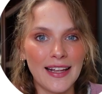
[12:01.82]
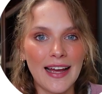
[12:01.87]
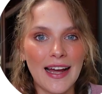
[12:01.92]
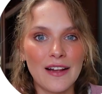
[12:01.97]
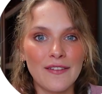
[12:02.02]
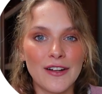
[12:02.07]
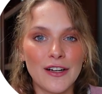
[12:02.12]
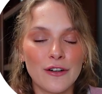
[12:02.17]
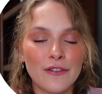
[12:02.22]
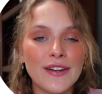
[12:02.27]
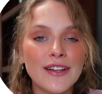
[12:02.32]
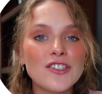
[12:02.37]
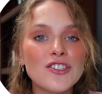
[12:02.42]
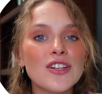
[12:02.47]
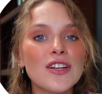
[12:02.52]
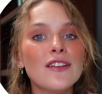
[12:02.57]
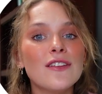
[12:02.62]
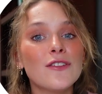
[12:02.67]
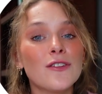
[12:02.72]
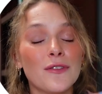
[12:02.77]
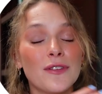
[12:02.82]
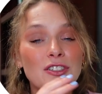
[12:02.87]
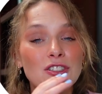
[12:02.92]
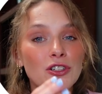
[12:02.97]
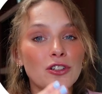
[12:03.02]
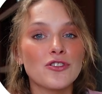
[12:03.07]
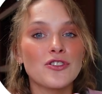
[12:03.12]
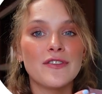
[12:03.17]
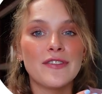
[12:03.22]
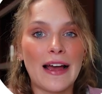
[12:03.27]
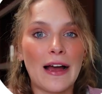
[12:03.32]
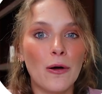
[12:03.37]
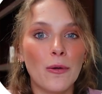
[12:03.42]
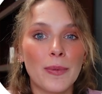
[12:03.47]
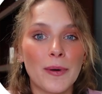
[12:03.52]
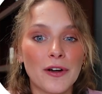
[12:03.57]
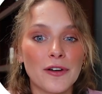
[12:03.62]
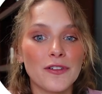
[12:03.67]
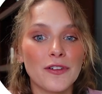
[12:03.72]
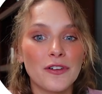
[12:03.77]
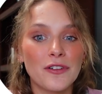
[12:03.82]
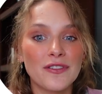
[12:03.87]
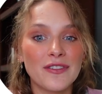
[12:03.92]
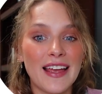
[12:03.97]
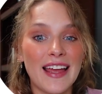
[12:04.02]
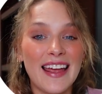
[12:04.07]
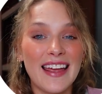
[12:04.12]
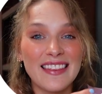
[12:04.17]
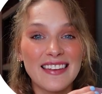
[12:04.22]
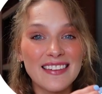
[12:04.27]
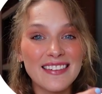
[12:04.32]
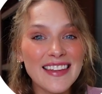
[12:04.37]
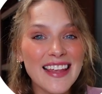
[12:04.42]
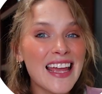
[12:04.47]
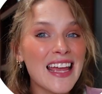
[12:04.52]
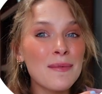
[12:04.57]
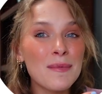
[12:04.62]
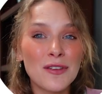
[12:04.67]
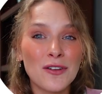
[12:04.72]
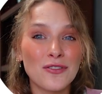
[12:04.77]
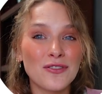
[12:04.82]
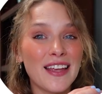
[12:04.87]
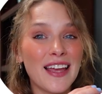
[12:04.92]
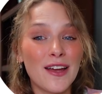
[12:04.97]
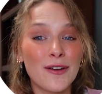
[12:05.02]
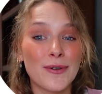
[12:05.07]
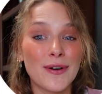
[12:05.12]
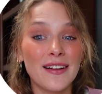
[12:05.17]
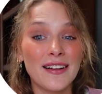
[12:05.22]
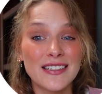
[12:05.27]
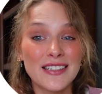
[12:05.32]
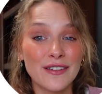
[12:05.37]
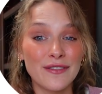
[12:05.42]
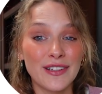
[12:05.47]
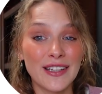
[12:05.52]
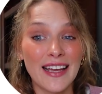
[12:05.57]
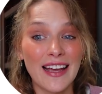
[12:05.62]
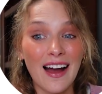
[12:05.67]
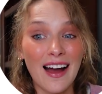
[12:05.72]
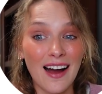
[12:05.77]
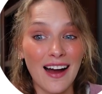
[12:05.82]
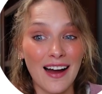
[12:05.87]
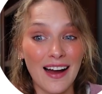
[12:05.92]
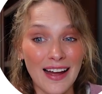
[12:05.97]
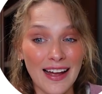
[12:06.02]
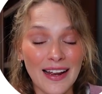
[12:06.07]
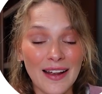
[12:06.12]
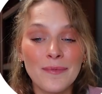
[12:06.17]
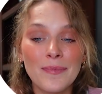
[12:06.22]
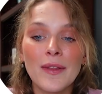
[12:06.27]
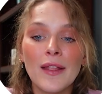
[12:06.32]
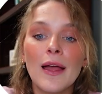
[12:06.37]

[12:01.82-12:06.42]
kind of intervention. So the children's outbursts are staying the same and they're staying relatively high.